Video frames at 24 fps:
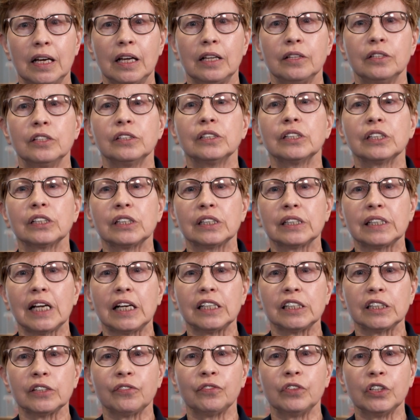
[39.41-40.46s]
The
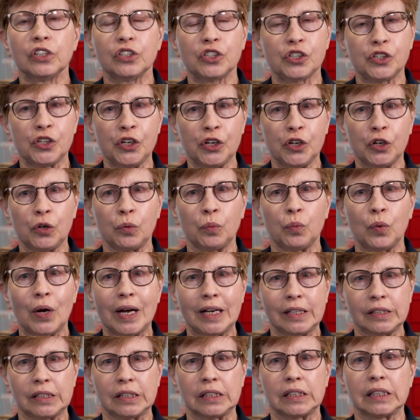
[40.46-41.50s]
success of this year
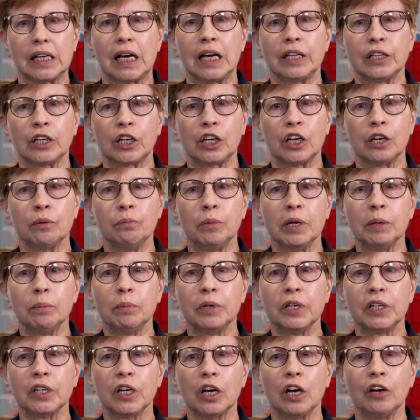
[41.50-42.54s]
rests on the
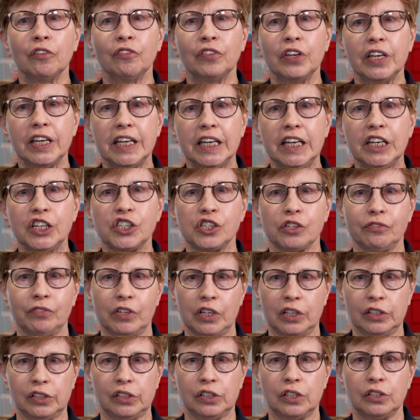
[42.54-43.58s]
commitment of each of
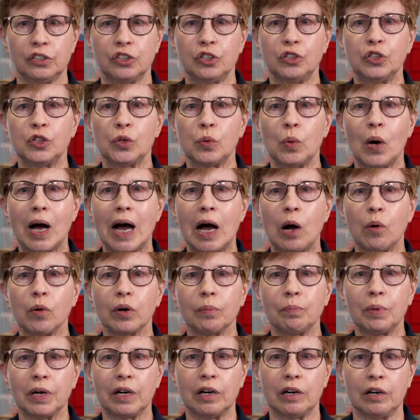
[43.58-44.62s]
us to do our
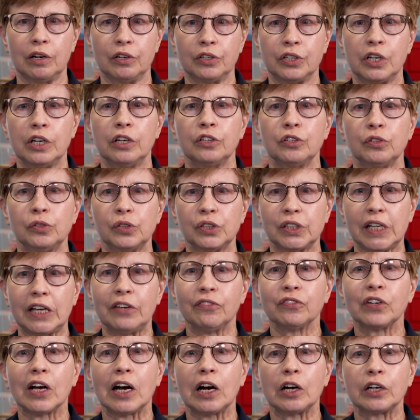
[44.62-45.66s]
part to
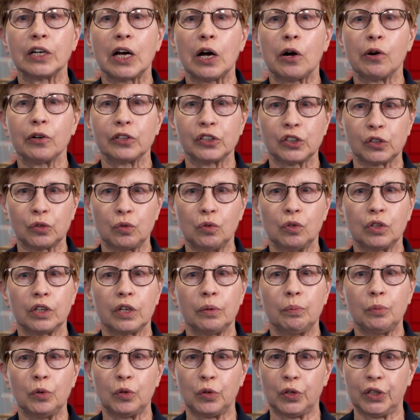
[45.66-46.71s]
safeguard our school
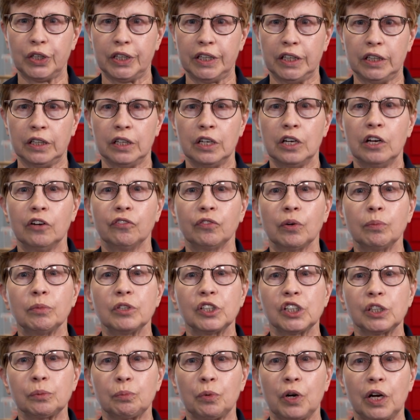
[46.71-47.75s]
community from the
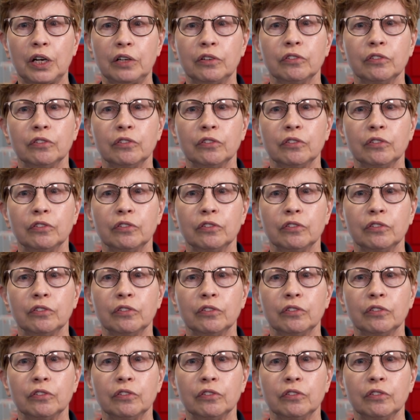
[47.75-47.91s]
spread